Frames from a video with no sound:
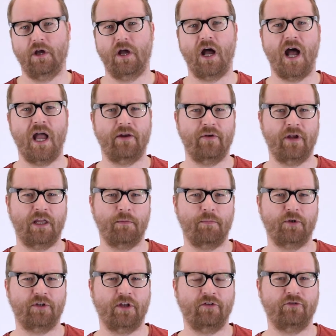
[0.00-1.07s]
A high ranking
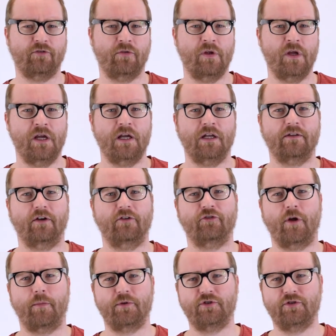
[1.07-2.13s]
potential, there is an
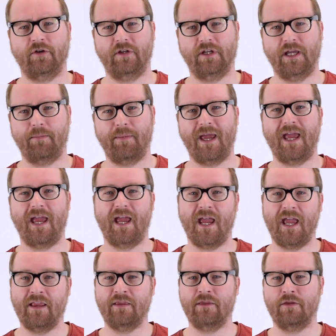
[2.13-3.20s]
opportunity gap
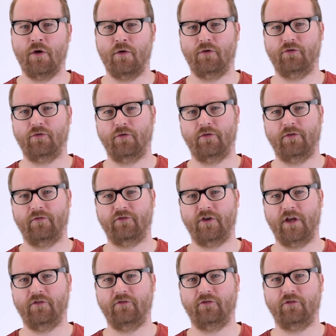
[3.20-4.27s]
and no authoritative
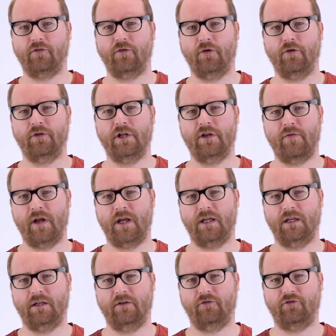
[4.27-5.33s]
sites currently ranking
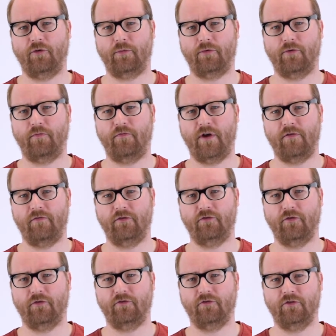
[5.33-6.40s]
in the top 5
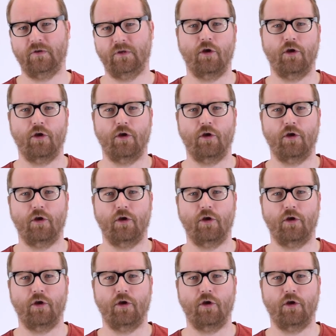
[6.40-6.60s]
results.